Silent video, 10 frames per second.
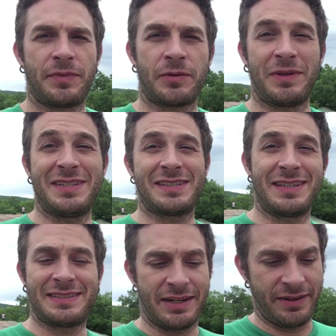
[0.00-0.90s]
The reason
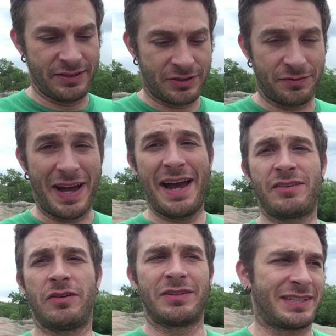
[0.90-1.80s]
this area
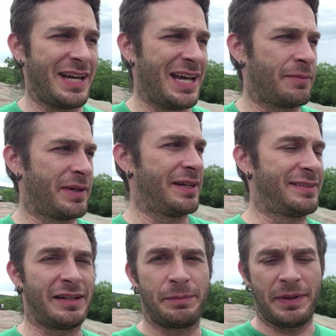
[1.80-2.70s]
survived over time and
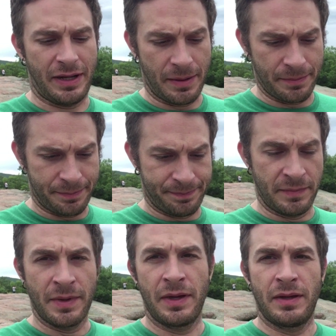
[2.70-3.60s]
it didn't become
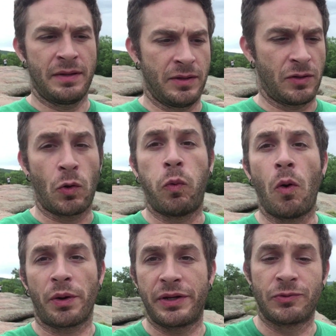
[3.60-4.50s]

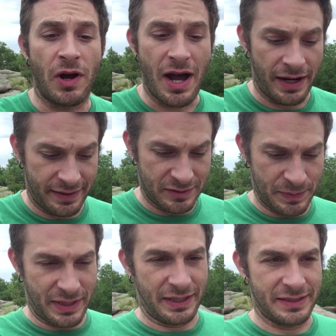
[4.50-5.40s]
quarried rock is
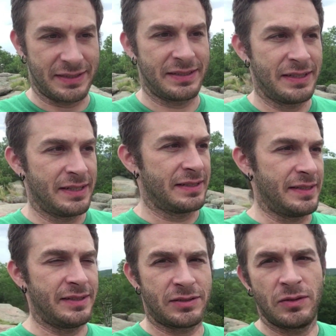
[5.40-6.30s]
because
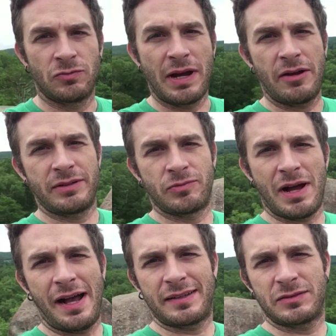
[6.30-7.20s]
these rounded
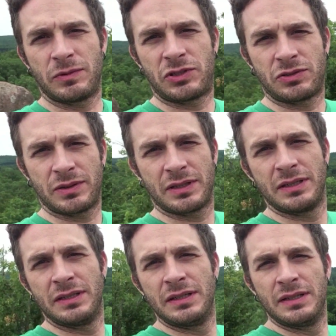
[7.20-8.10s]
rocks, which were
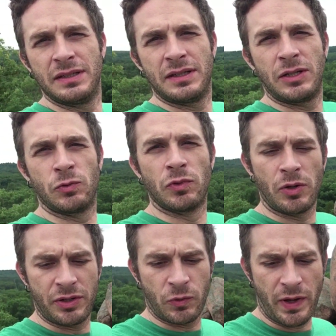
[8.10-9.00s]

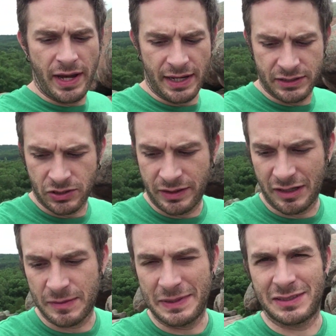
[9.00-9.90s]
eroded away, turned
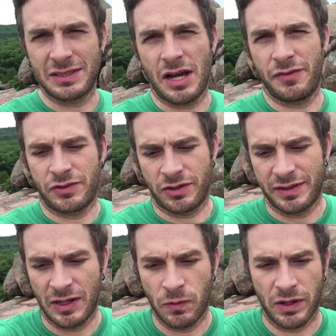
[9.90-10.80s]
out to be softer and
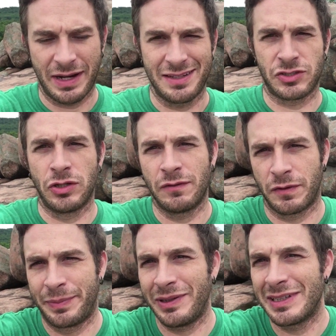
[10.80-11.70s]
they weren't as good
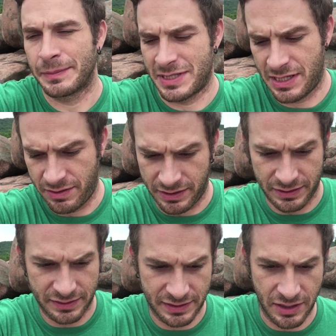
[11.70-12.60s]
for building
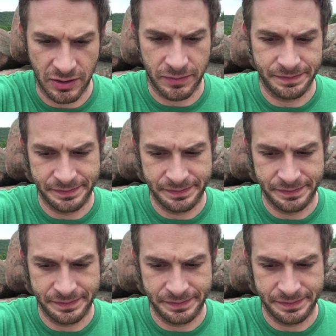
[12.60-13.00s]
materials, so